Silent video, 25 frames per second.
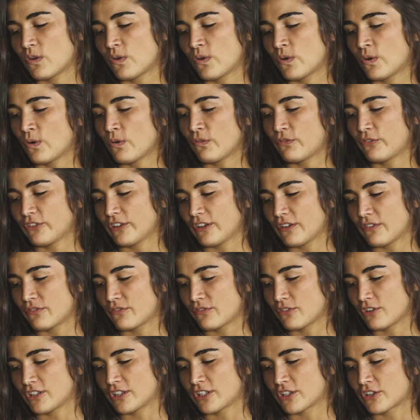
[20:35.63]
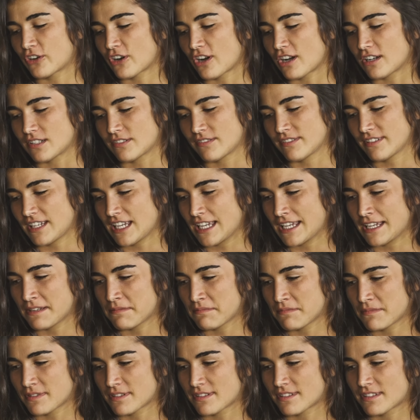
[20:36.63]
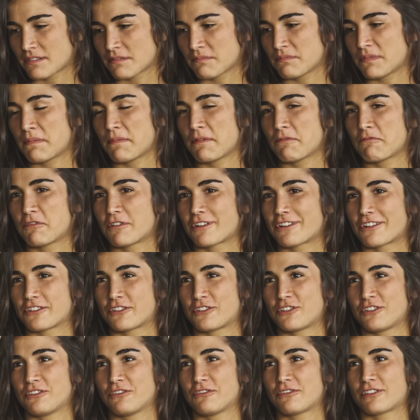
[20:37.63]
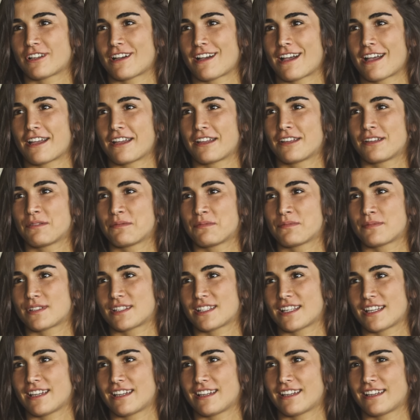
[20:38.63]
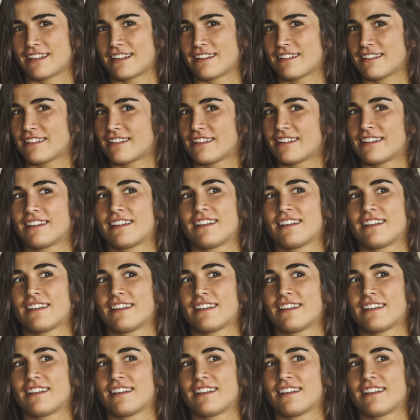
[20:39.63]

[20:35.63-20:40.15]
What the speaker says: Hopefully I've won the CrossFit Games maybe 1 or 2 times, and